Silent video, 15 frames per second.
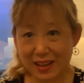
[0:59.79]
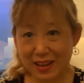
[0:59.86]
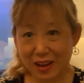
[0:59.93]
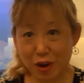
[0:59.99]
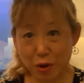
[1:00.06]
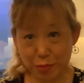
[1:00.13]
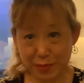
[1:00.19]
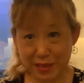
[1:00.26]

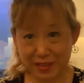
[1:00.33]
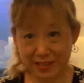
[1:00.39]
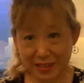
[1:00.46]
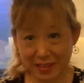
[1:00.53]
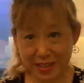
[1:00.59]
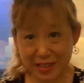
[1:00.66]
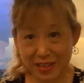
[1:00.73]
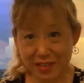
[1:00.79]

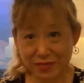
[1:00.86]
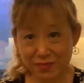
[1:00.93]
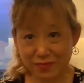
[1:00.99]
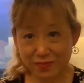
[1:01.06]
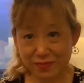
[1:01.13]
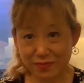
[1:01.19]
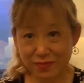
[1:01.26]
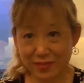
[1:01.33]
obesity
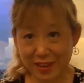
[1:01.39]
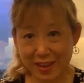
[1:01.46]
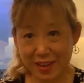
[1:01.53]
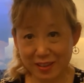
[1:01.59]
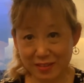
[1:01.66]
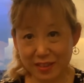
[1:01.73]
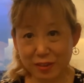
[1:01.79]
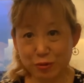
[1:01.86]

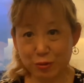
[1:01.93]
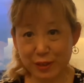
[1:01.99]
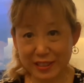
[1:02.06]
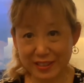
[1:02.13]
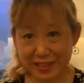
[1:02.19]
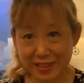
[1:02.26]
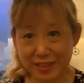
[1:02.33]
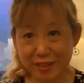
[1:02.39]
is a
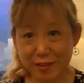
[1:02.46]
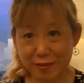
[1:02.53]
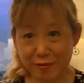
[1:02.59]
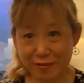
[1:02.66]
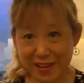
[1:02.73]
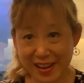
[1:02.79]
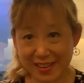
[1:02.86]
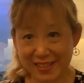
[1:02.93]
risk
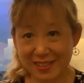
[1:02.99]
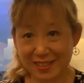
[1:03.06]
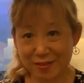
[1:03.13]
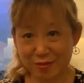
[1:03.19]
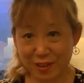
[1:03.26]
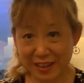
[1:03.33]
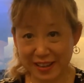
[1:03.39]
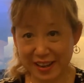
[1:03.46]
factor
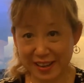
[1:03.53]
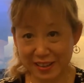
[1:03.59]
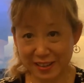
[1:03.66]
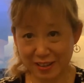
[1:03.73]
for getting